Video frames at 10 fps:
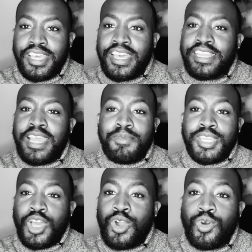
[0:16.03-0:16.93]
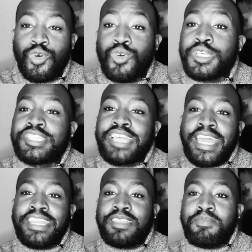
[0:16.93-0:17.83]
let me know who
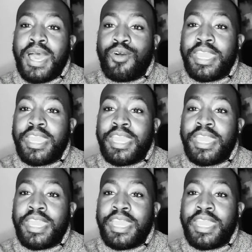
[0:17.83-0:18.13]
excited about